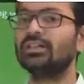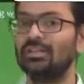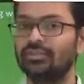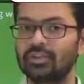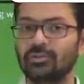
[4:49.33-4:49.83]

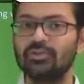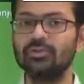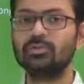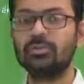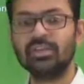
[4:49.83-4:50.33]
Difference
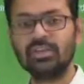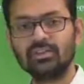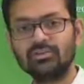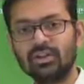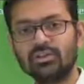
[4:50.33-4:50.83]
between speed
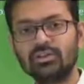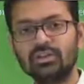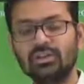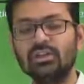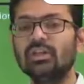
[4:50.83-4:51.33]
and
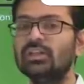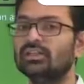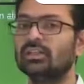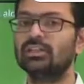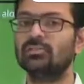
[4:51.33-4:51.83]
velocity is
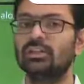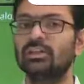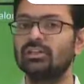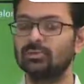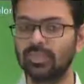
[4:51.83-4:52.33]
nothing
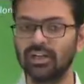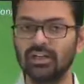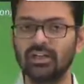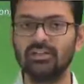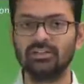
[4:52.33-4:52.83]
but
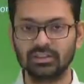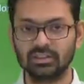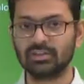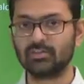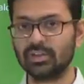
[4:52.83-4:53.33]
speed is
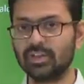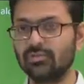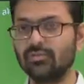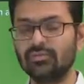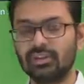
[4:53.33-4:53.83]
distance by time,